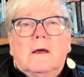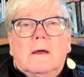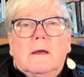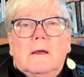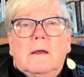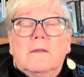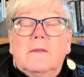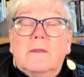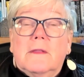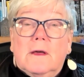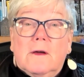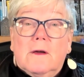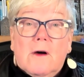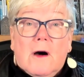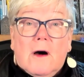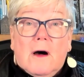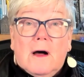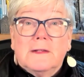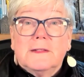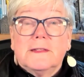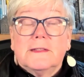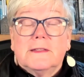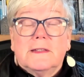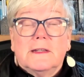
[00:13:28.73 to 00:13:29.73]
The
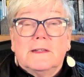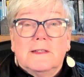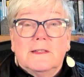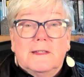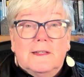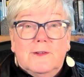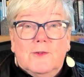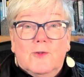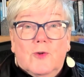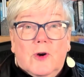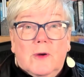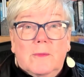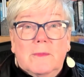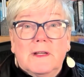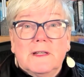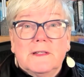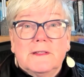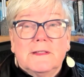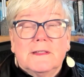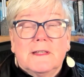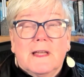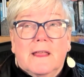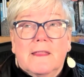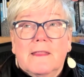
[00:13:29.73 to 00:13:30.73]
cost is
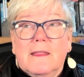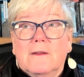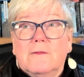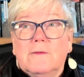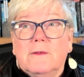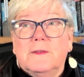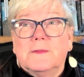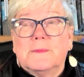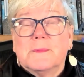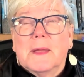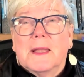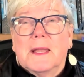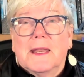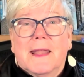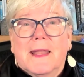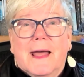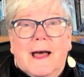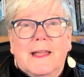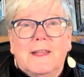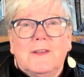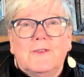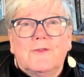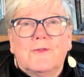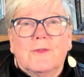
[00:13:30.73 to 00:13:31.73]
enormous. I think we spent
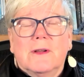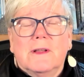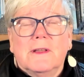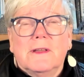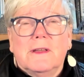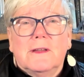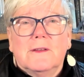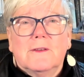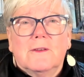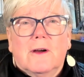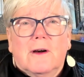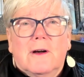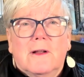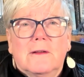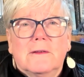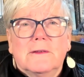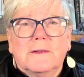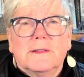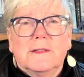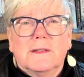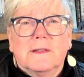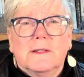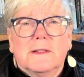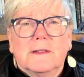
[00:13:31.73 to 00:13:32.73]
$9 trillion in
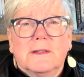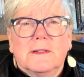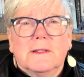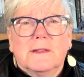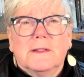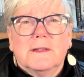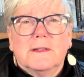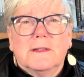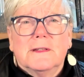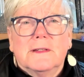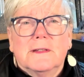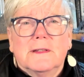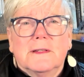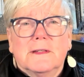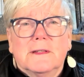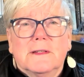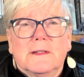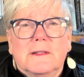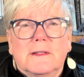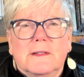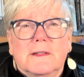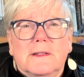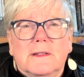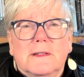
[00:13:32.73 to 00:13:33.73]
the past
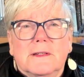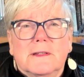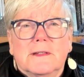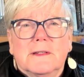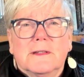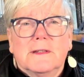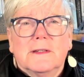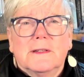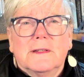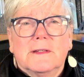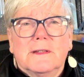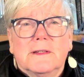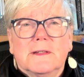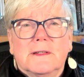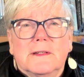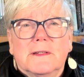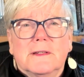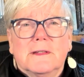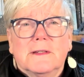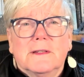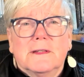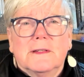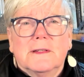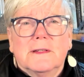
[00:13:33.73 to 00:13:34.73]

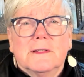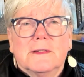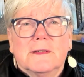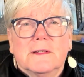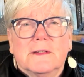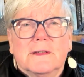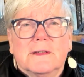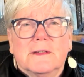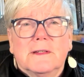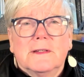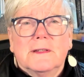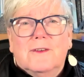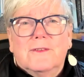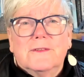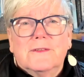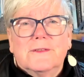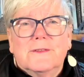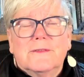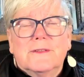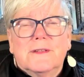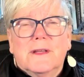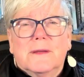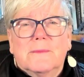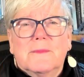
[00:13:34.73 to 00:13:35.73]
10 years
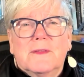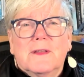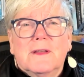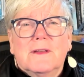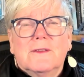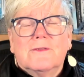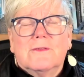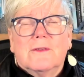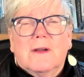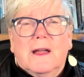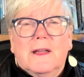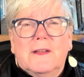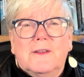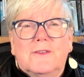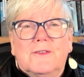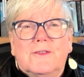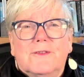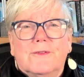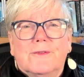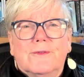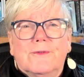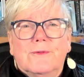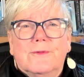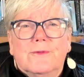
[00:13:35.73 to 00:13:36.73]
or something trying
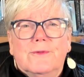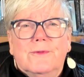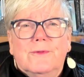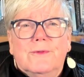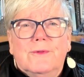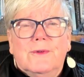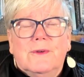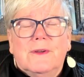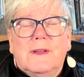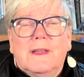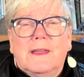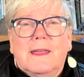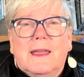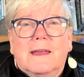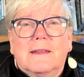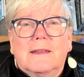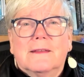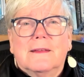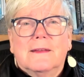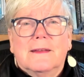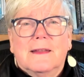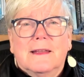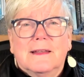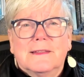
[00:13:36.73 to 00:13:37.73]
to get
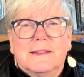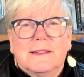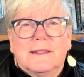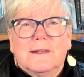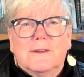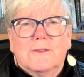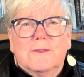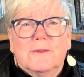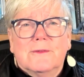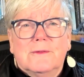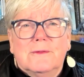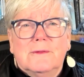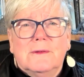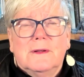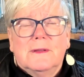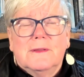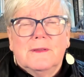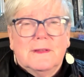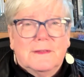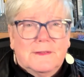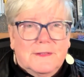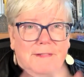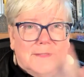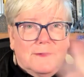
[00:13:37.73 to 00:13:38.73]
to net zero.
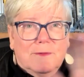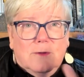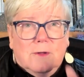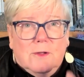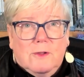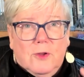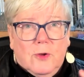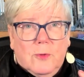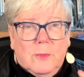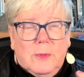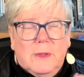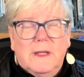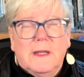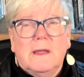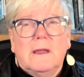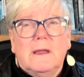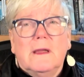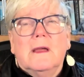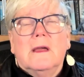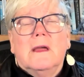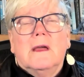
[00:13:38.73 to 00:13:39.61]
This is globally.